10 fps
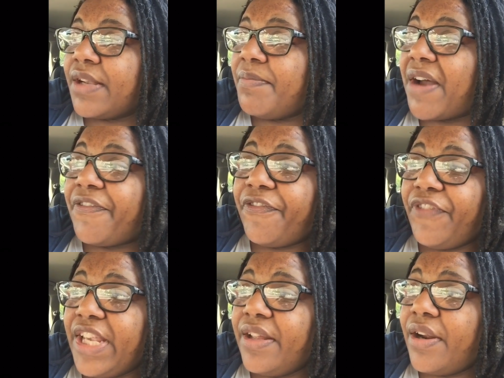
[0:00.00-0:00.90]
my
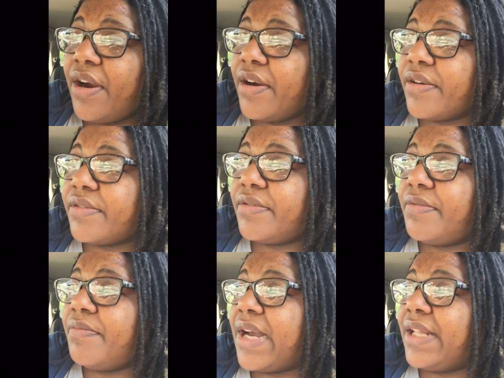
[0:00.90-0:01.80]
feet hurt
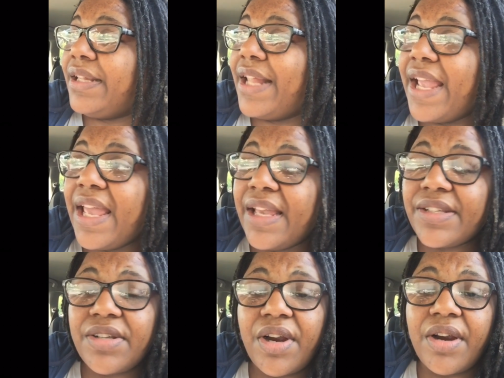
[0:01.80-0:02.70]
and my
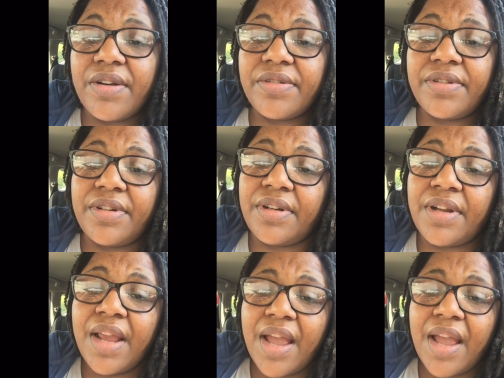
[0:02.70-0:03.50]
legs hurt and